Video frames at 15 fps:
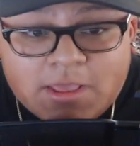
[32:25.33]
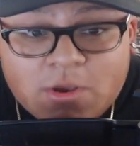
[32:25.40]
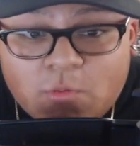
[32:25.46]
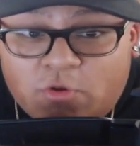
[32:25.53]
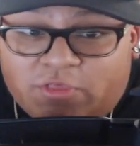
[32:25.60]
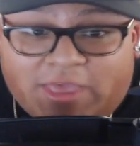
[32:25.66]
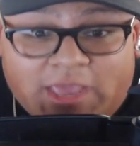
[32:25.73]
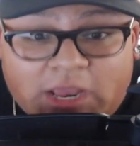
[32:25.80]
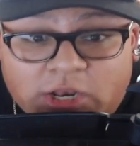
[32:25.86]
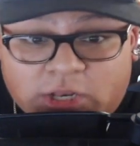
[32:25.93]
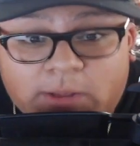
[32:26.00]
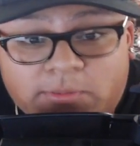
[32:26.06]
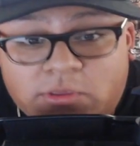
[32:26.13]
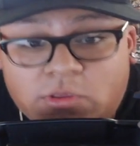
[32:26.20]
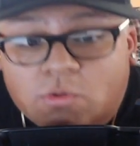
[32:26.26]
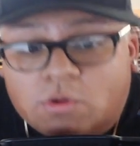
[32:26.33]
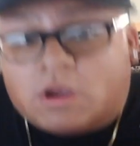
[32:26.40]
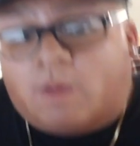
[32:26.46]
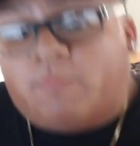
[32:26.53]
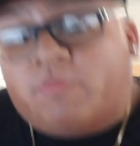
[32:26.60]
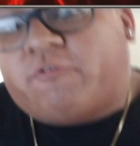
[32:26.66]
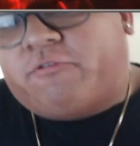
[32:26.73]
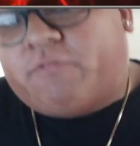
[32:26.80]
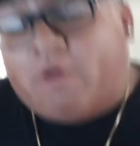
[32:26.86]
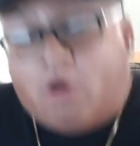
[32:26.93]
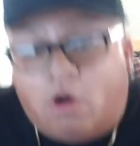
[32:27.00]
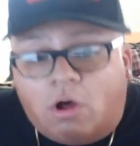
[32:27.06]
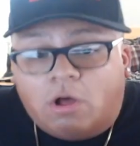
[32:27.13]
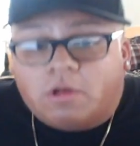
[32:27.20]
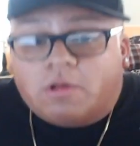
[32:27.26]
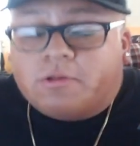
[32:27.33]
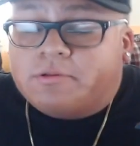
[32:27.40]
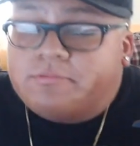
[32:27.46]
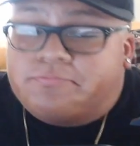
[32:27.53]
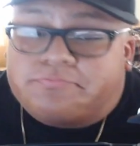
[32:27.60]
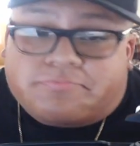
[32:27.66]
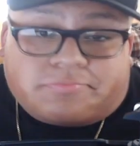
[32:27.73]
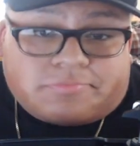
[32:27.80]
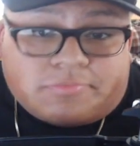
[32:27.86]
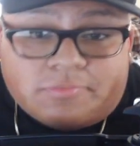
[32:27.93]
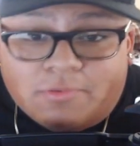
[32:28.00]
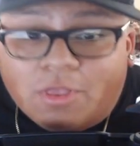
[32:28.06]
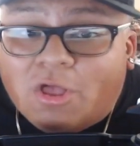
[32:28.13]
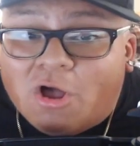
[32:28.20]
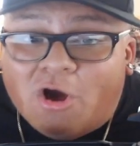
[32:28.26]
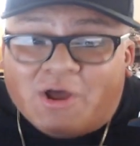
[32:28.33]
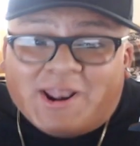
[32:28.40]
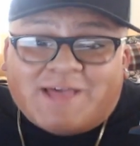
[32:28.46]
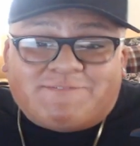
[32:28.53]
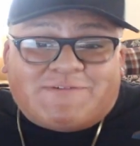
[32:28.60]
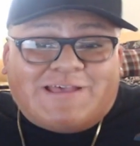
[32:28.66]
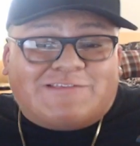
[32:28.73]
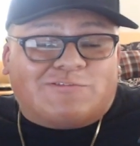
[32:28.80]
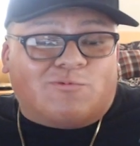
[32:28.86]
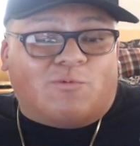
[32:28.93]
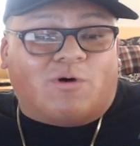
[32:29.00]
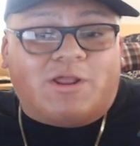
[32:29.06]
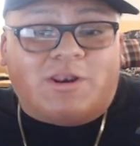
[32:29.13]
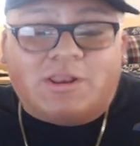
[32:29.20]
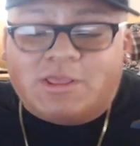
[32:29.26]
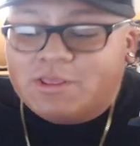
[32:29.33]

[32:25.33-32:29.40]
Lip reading: with AEW come the fall on FS1.